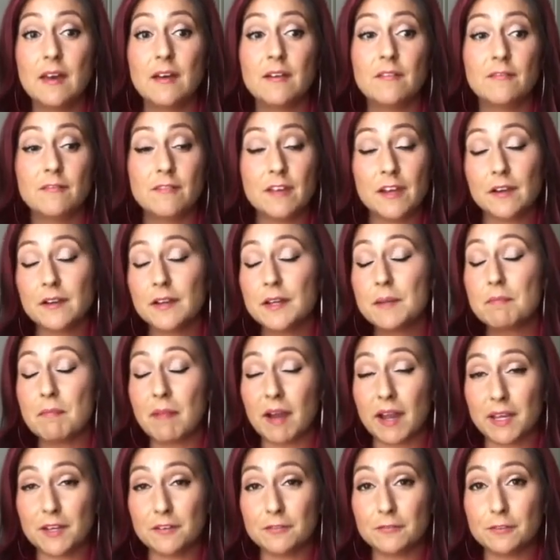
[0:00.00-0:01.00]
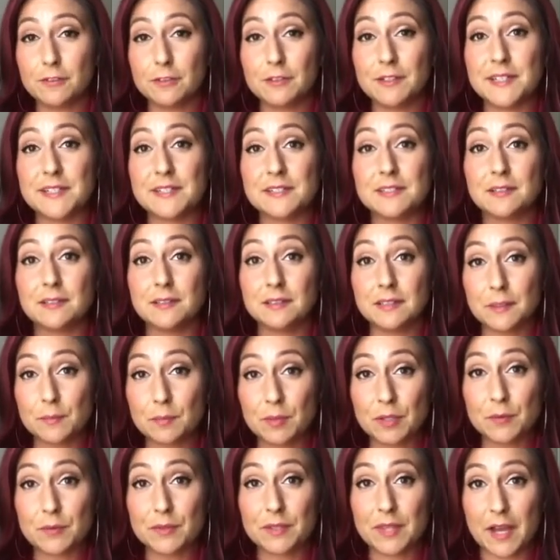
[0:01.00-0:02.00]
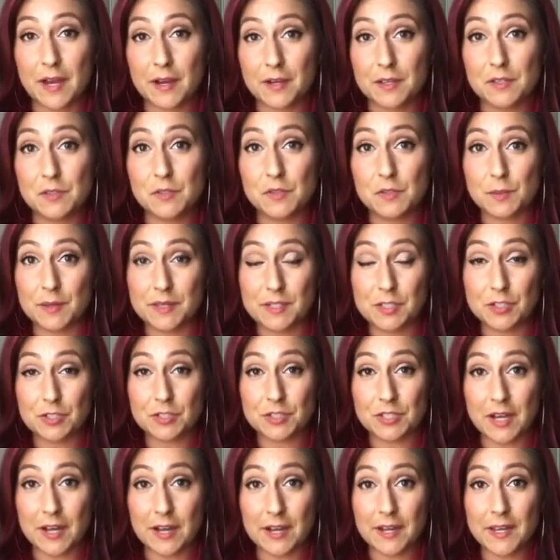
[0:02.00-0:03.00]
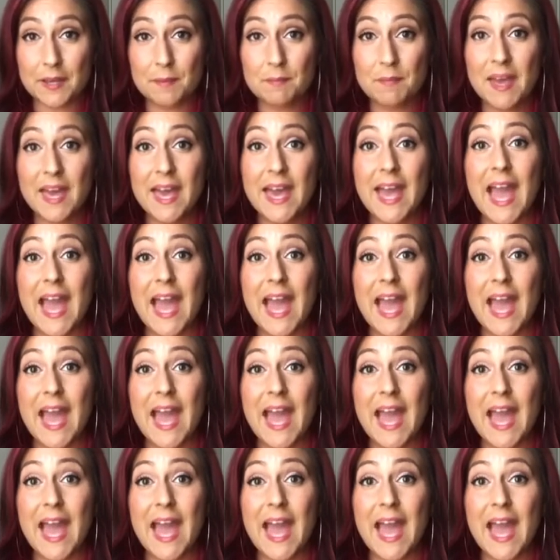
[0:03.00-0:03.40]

very mindful and deliberate with how you spend your time